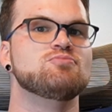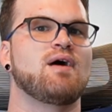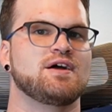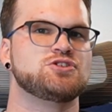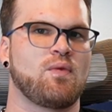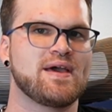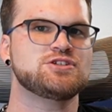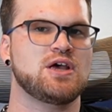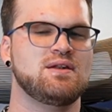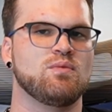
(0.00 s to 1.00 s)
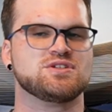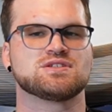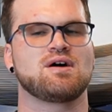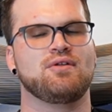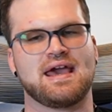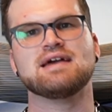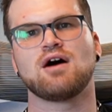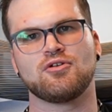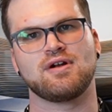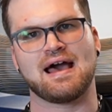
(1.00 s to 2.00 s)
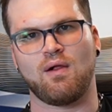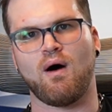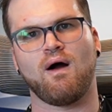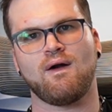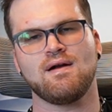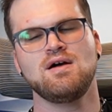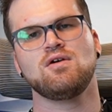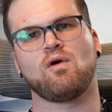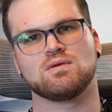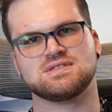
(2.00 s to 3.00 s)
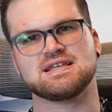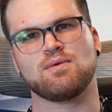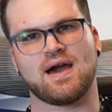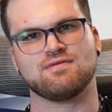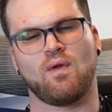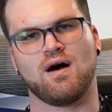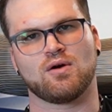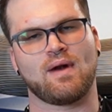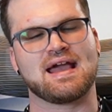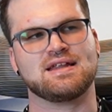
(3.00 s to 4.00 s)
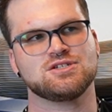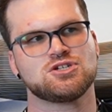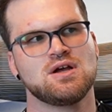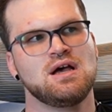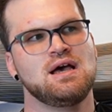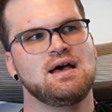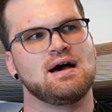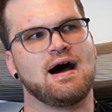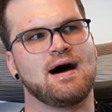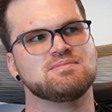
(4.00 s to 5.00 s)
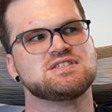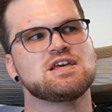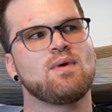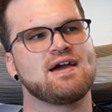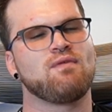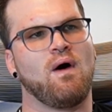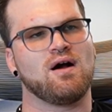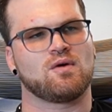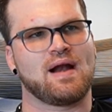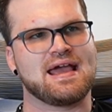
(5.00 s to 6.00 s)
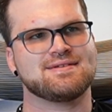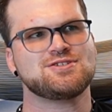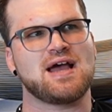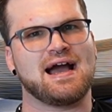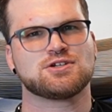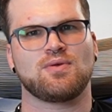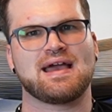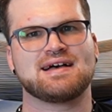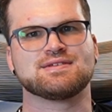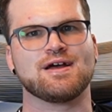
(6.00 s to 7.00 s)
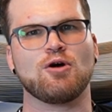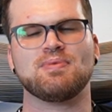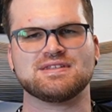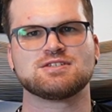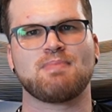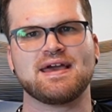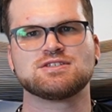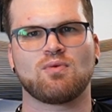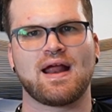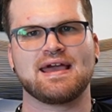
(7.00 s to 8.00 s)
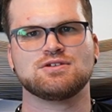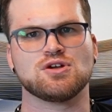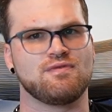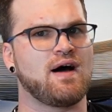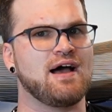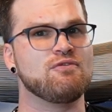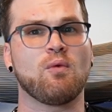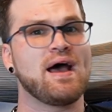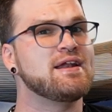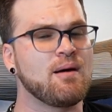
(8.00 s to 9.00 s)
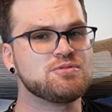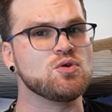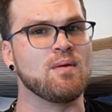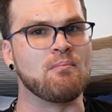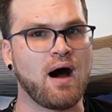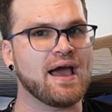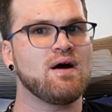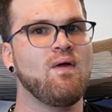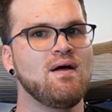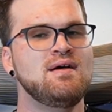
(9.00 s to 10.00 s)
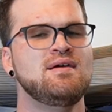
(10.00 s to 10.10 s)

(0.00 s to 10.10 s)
modulation, which is called 800LR, or Z-Wave Long Range. Z-Wave Long Range actually has an open space range of, I've read, up to a mile.